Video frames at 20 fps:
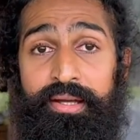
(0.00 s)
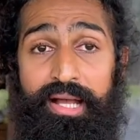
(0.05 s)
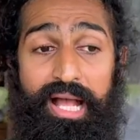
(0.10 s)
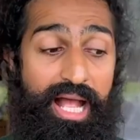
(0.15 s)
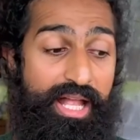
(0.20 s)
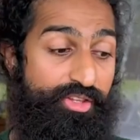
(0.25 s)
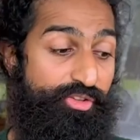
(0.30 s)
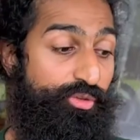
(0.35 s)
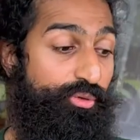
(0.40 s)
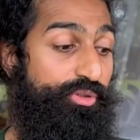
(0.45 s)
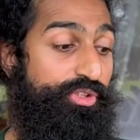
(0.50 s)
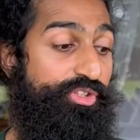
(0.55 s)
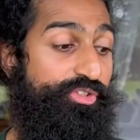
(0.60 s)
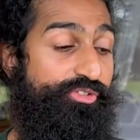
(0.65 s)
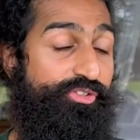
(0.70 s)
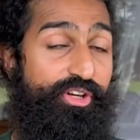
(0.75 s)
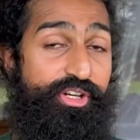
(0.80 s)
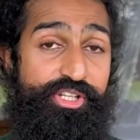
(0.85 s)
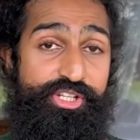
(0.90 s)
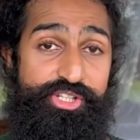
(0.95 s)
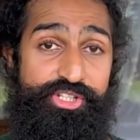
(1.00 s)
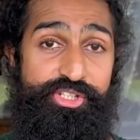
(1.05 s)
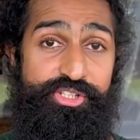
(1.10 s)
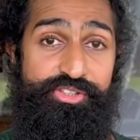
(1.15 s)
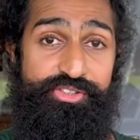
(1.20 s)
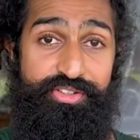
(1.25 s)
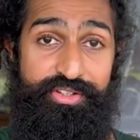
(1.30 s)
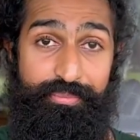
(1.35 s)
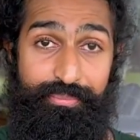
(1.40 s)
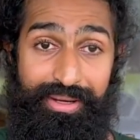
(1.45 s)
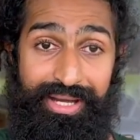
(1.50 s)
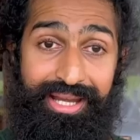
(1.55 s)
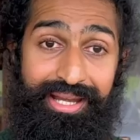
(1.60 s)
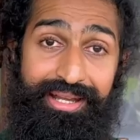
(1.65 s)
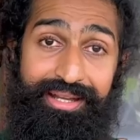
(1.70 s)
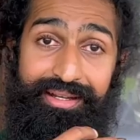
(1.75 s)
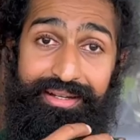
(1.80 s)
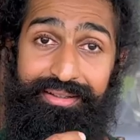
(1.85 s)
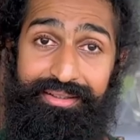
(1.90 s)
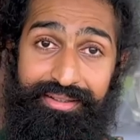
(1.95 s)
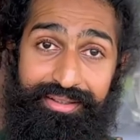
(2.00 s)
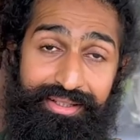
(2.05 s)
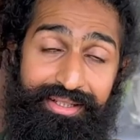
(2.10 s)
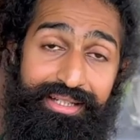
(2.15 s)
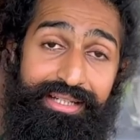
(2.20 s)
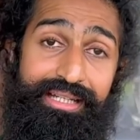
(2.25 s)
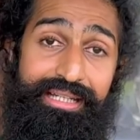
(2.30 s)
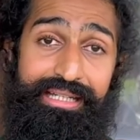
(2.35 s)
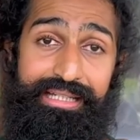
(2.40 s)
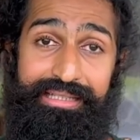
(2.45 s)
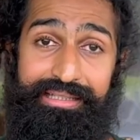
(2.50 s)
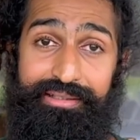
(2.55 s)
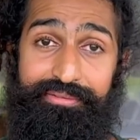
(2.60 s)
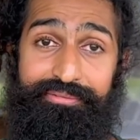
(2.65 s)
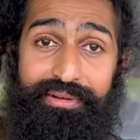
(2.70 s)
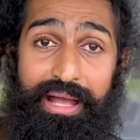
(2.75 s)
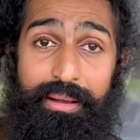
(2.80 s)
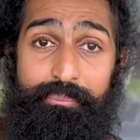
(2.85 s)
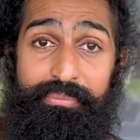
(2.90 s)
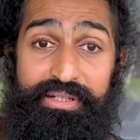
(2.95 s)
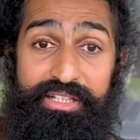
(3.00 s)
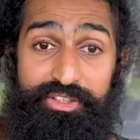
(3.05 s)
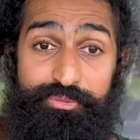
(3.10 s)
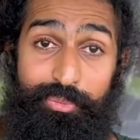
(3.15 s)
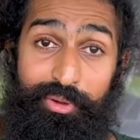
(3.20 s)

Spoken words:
And so these traditions remained in the families.